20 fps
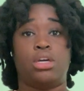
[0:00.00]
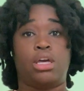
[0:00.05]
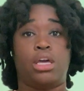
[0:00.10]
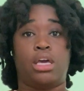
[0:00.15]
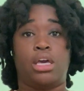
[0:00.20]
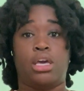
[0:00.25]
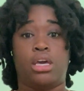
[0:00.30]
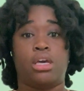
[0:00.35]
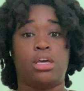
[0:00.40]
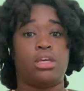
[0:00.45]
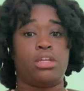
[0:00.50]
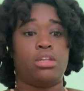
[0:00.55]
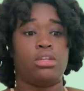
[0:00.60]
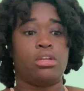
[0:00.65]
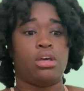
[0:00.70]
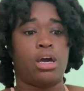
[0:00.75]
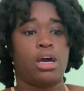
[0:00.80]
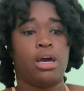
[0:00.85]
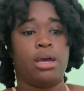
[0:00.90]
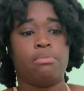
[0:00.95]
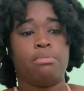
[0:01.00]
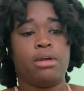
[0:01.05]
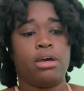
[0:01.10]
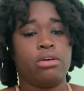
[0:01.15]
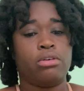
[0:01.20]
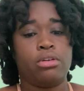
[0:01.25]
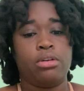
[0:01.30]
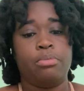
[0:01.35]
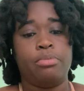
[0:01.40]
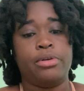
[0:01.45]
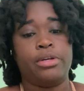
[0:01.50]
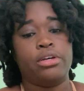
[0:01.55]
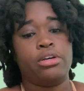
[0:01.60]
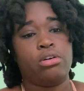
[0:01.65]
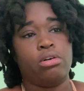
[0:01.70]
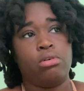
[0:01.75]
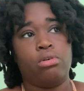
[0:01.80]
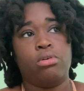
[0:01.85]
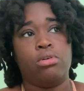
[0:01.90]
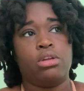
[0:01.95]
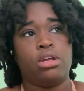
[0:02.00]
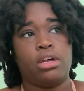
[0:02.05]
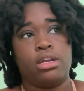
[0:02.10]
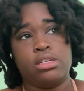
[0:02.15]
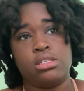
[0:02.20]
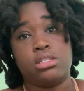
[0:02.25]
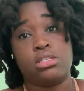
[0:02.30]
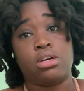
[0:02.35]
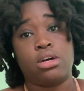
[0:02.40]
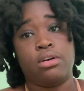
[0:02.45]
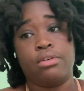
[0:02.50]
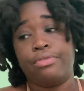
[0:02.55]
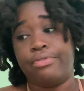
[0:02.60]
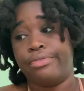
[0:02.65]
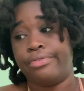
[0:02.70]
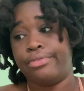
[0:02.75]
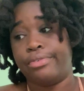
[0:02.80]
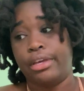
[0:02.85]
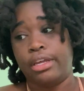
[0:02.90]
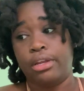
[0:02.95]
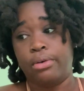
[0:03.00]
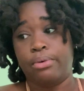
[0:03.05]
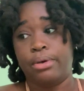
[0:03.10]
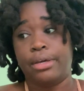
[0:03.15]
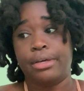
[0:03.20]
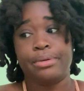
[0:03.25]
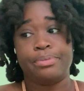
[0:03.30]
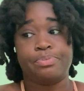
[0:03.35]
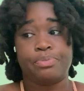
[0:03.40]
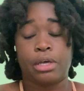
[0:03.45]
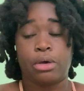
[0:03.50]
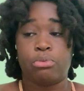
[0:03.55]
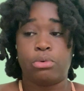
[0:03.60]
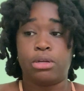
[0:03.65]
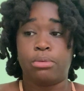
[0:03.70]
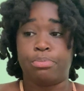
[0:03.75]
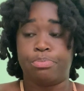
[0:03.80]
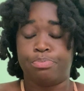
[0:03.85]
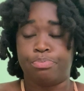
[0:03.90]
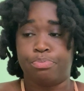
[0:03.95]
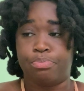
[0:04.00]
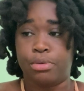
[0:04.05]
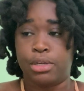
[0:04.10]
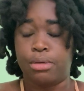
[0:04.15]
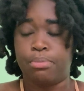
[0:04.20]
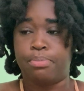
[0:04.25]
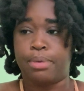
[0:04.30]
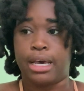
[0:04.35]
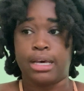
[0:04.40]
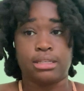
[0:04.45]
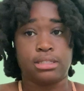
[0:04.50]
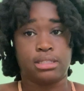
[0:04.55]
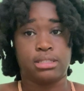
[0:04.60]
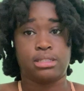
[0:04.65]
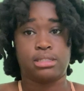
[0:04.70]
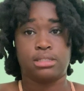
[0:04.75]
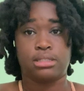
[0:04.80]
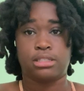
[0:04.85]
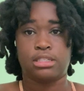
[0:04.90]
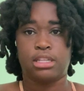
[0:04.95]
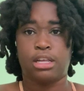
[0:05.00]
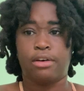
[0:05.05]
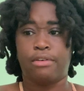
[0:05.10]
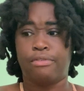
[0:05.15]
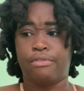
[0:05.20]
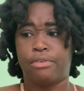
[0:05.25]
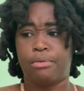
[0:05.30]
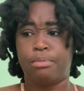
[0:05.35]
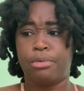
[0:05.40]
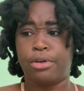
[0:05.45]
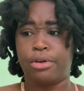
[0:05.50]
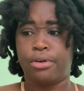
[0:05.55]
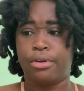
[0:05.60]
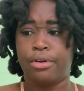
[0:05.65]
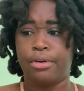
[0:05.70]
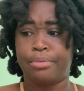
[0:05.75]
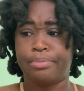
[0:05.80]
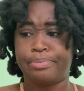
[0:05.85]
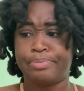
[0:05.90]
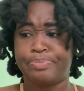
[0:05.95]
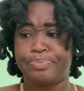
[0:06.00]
And I'm not going to bring a whole lot of stuff anyway. I want to bring back stuff from Europe